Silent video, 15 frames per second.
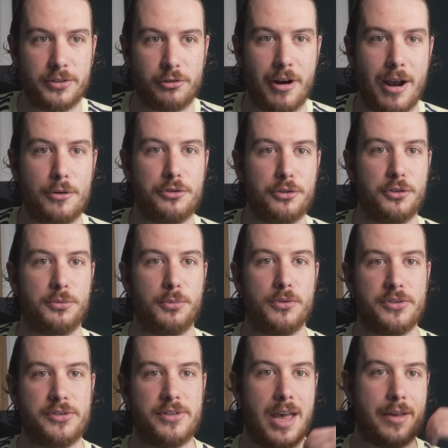Ground duels
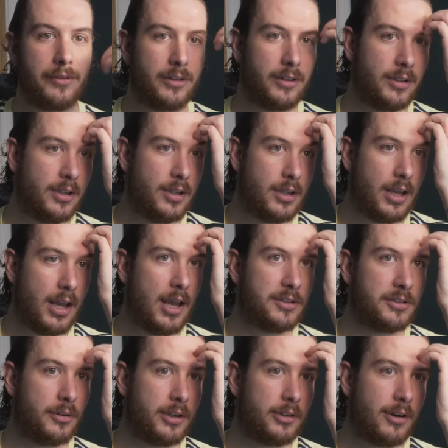won 7.
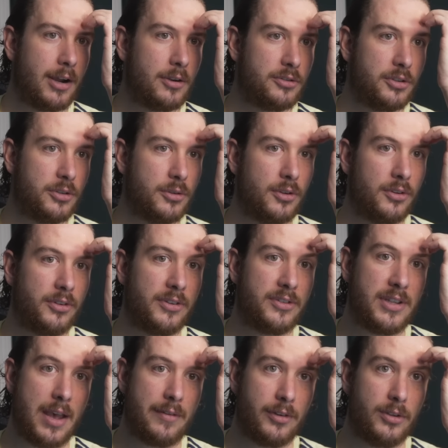Ground duels
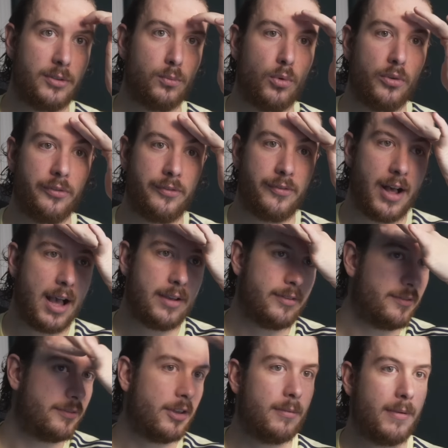7, won 5
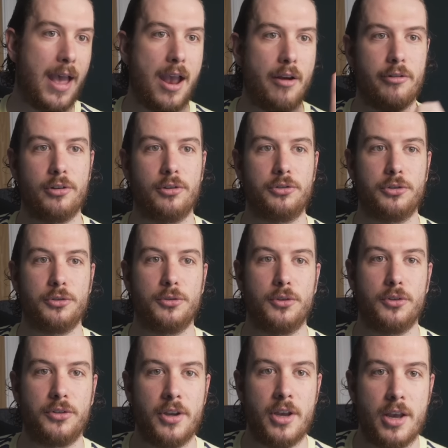of them. Aerial
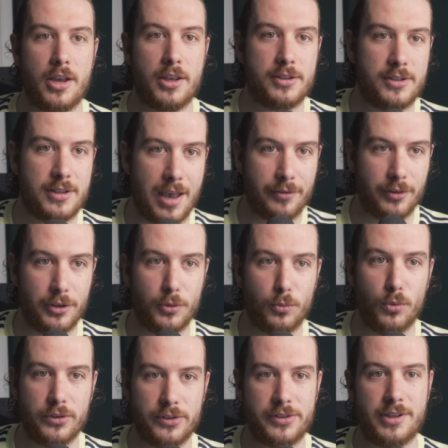duels 7,
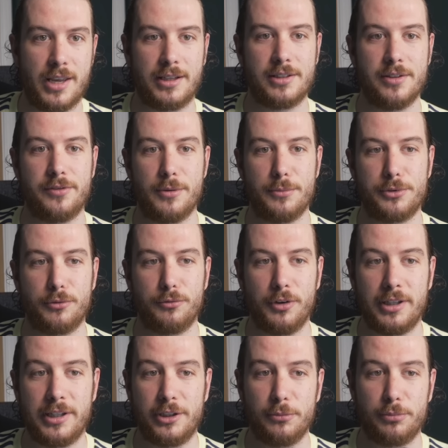won 6 of them. So
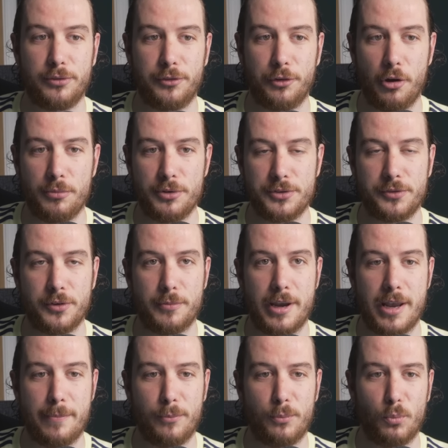really good performance from
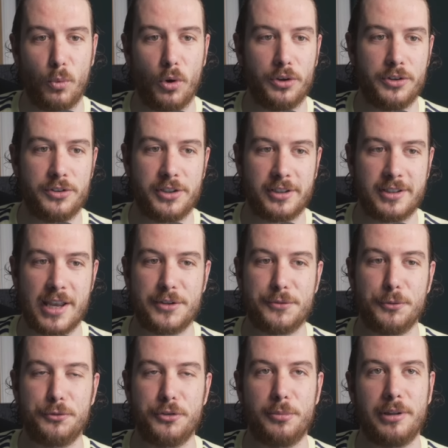him. One
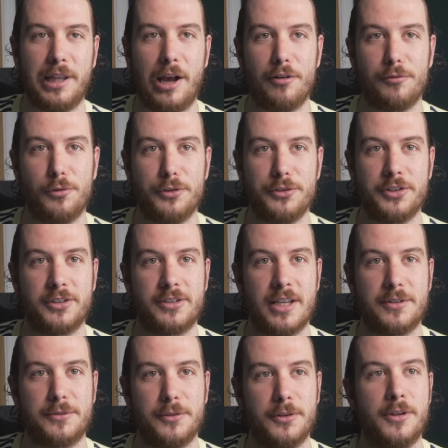successful dribble out of
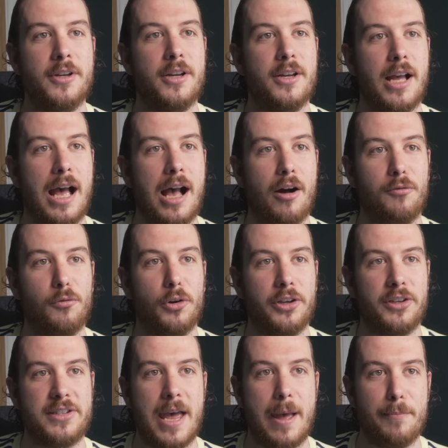one
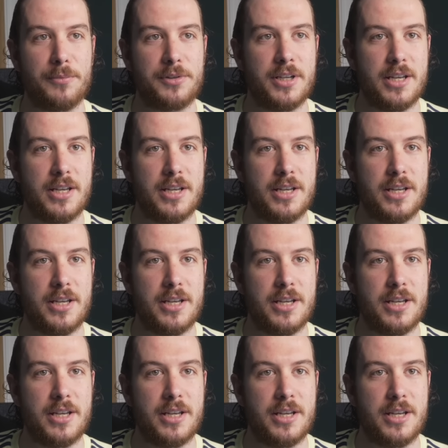attempt.